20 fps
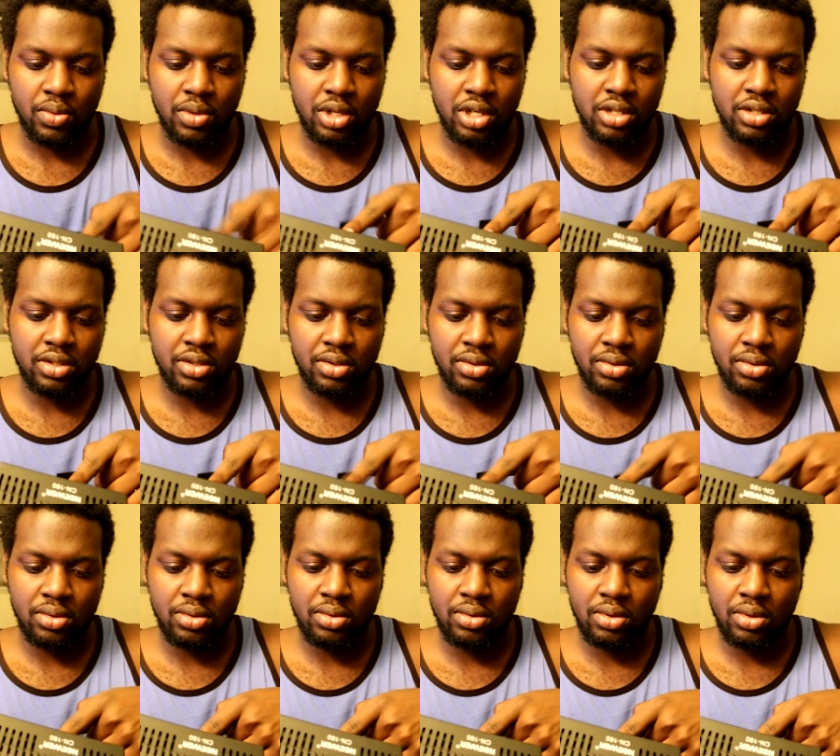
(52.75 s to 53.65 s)
1,
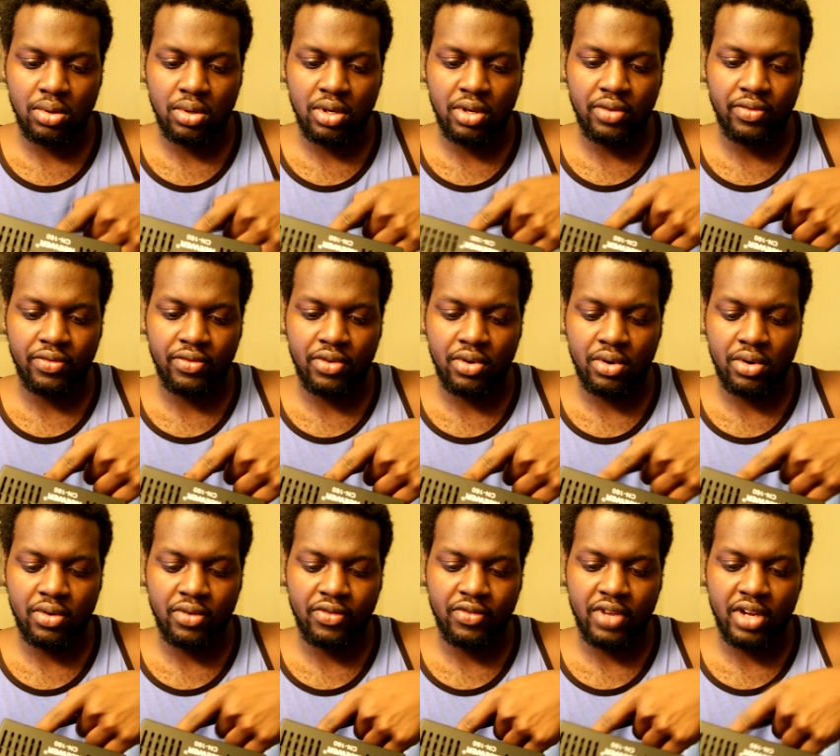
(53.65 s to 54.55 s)
2, 3,
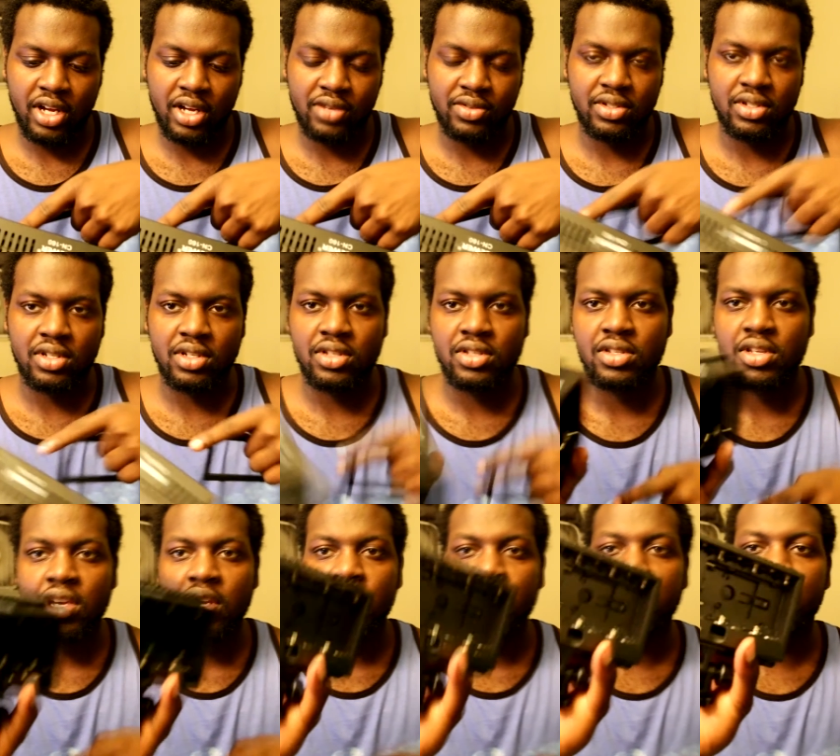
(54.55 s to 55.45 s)
4, 5,
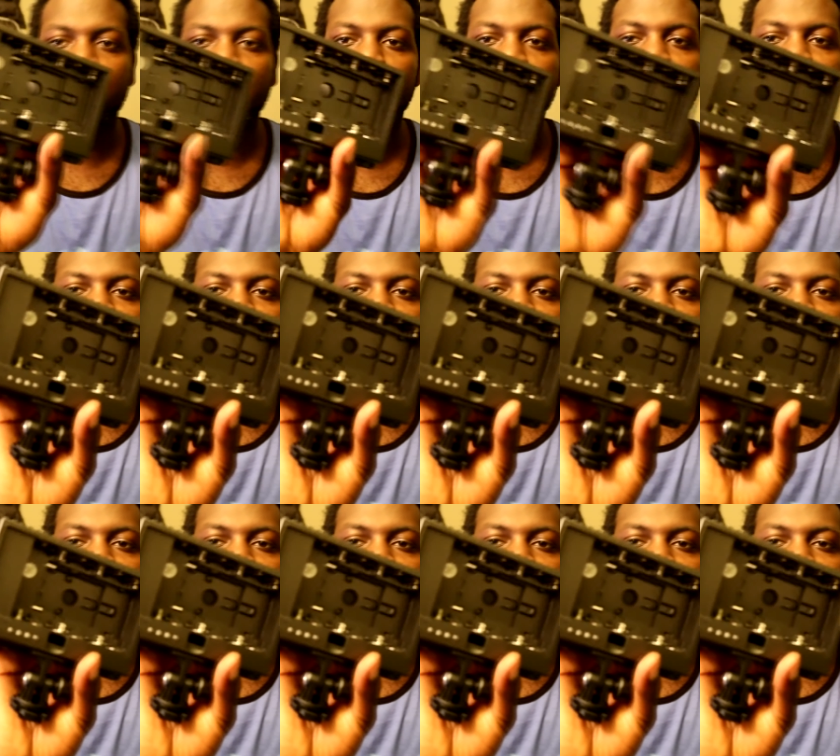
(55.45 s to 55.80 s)
6. So you